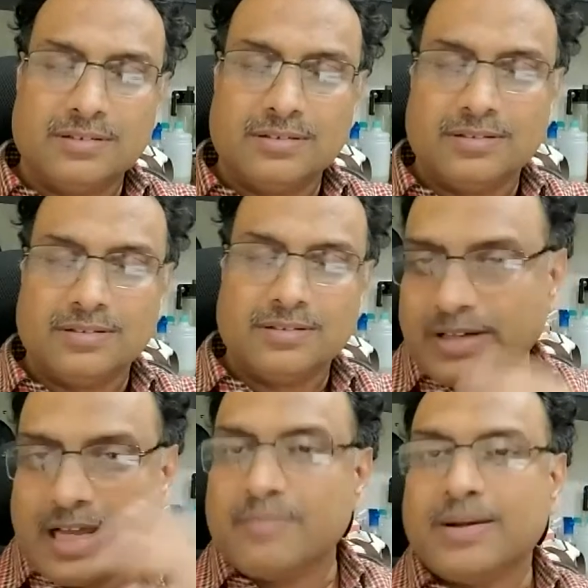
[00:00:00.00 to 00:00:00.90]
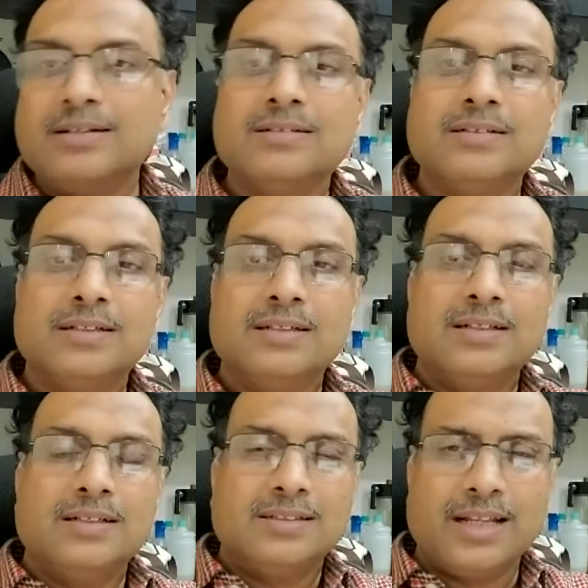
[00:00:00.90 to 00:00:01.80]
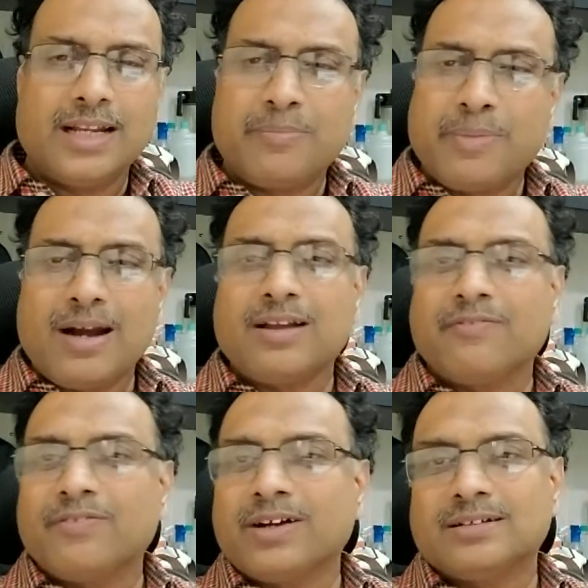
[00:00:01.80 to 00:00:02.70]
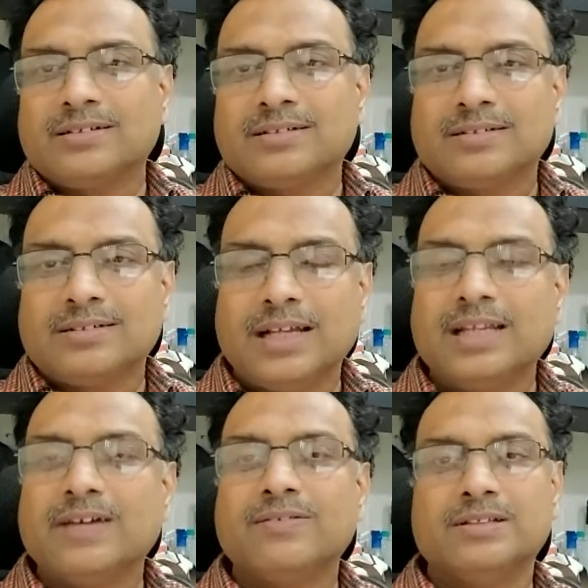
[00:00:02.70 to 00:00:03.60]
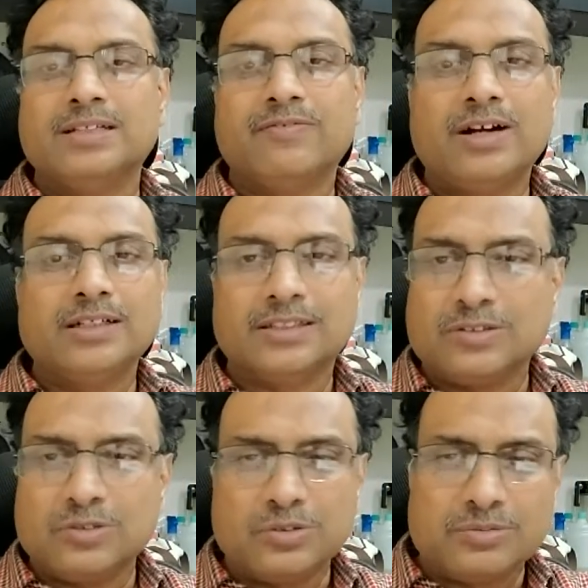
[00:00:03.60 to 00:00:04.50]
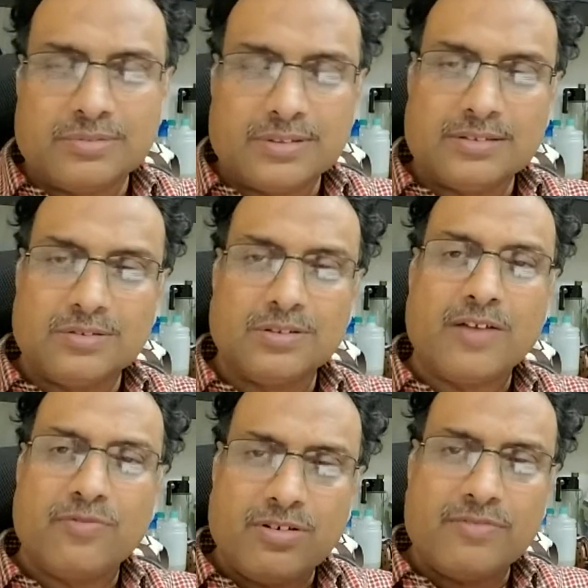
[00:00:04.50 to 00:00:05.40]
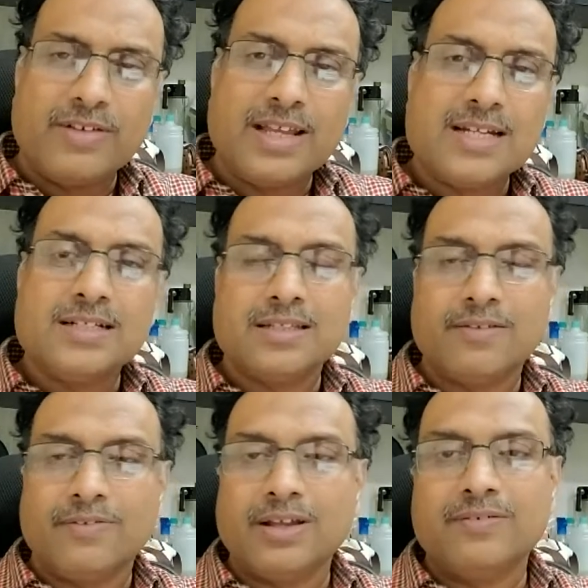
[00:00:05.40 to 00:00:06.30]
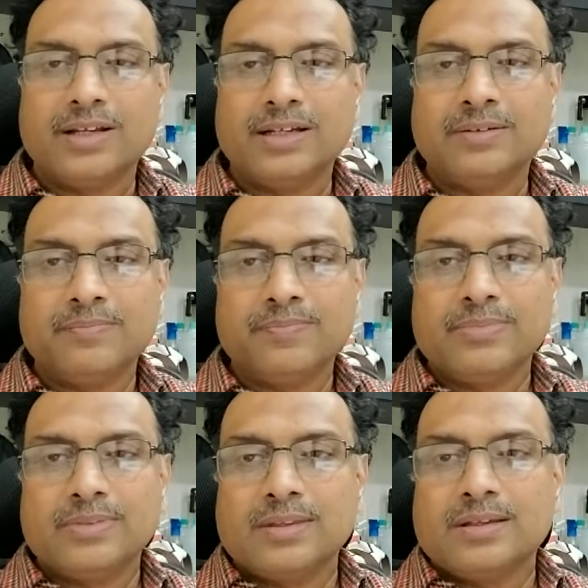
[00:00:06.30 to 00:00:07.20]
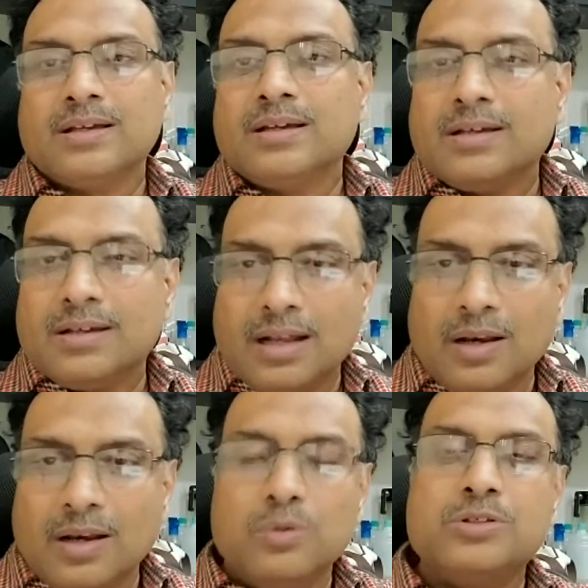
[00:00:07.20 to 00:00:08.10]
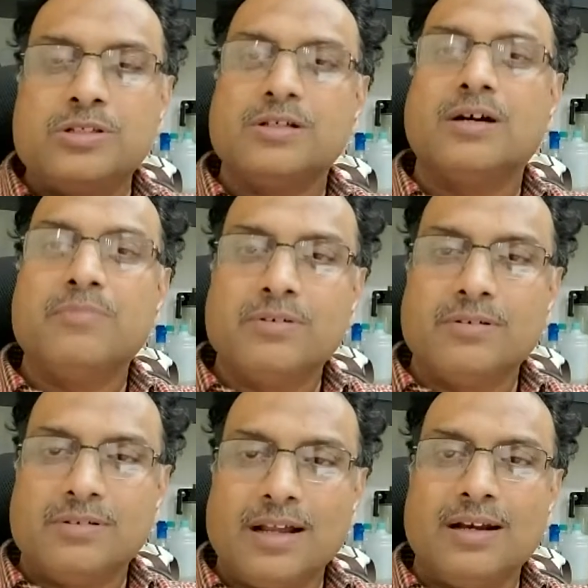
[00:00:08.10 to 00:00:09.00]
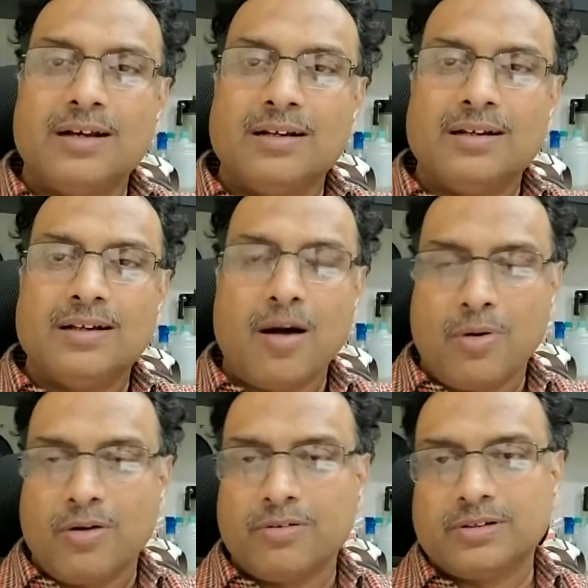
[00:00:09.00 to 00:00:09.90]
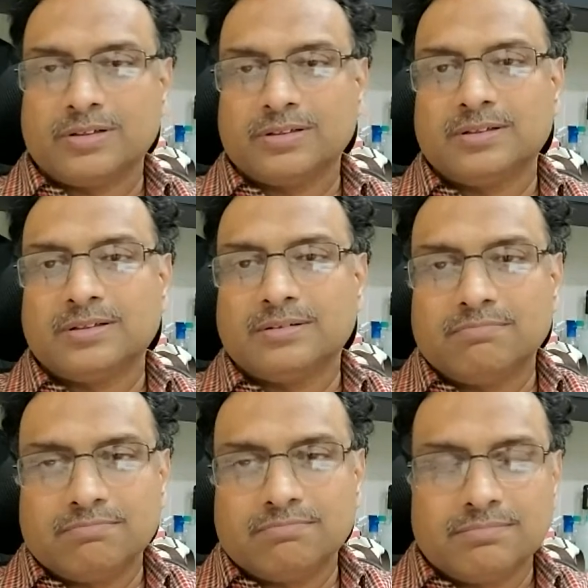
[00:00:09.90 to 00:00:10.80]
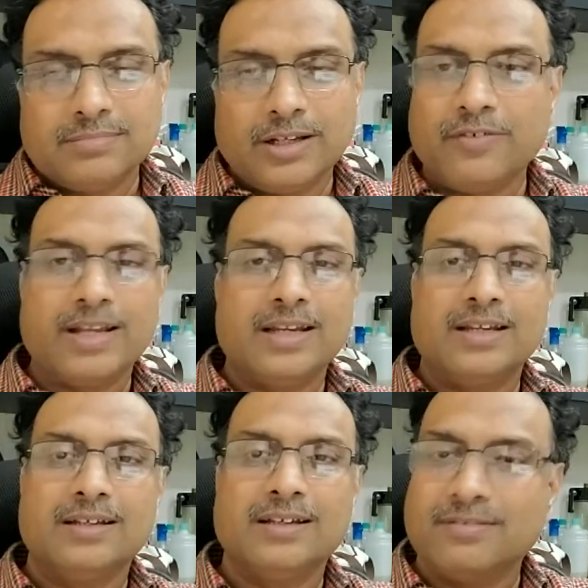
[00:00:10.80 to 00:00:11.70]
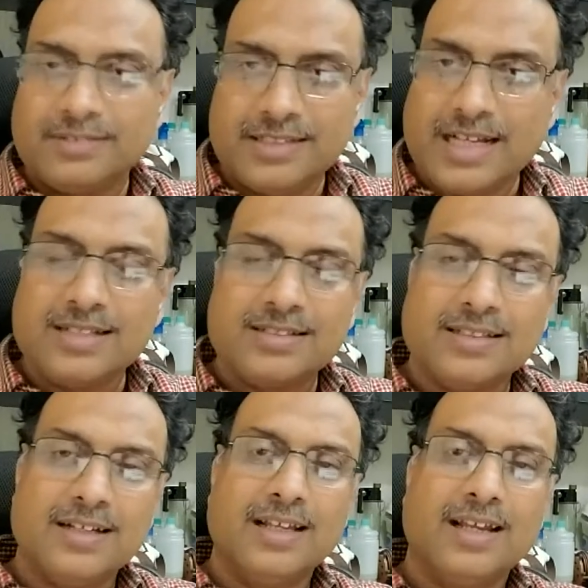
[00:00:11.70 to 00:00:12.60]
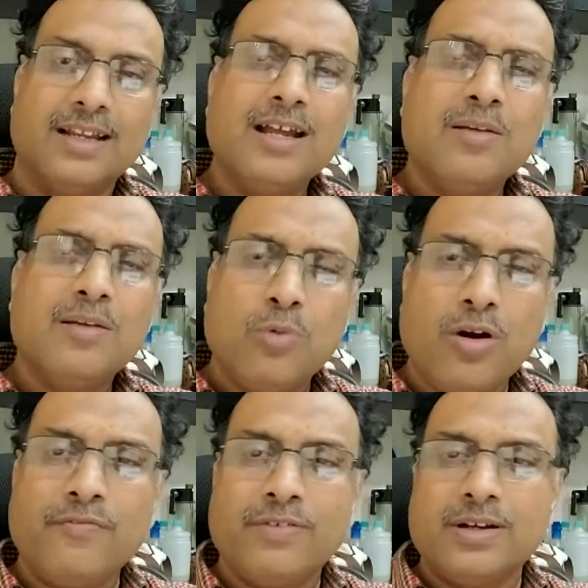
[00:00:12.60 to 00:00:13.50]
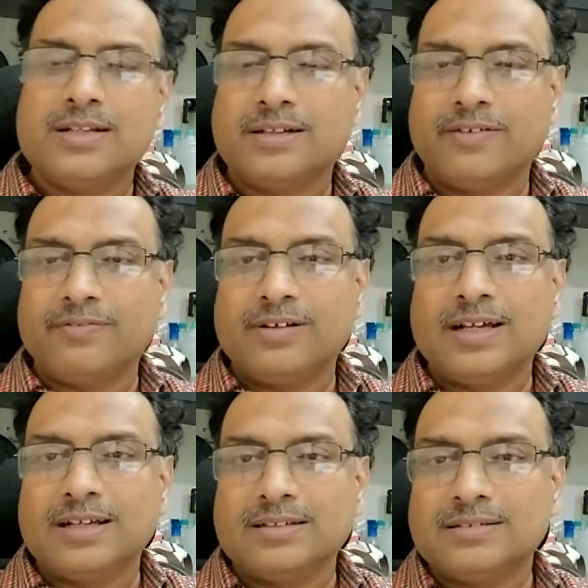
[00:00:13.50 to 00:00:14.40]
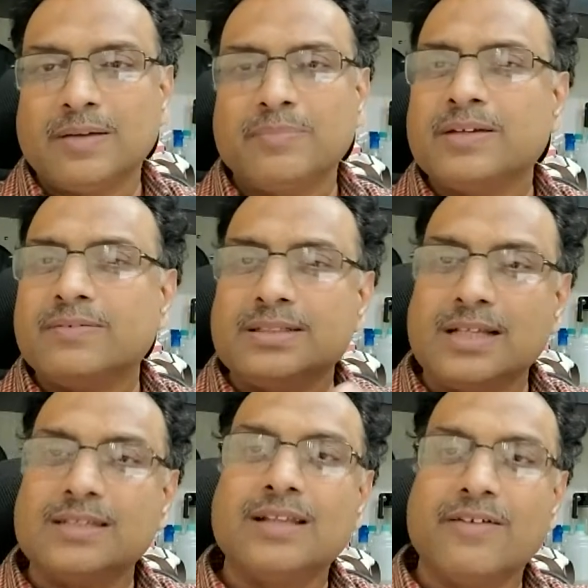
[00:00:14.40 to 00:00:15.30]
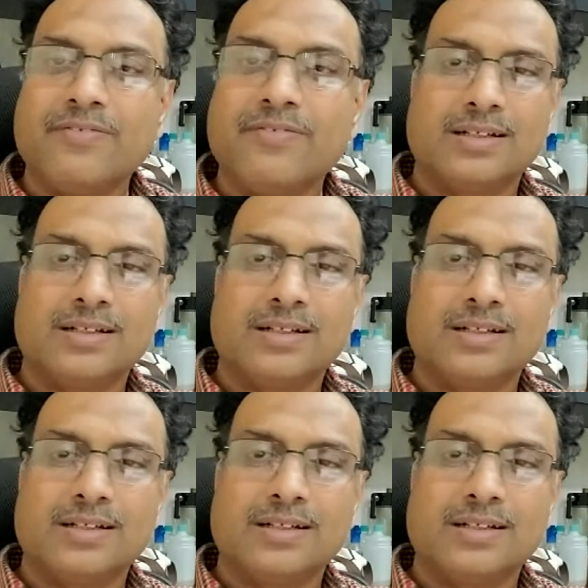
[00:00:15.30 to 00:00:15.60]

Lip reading: elements, then it may not affect any of the gene function. So therefore variation is a very, very loose term to tell about very changes in the DNA, and more often it is referred as something which doesn't affect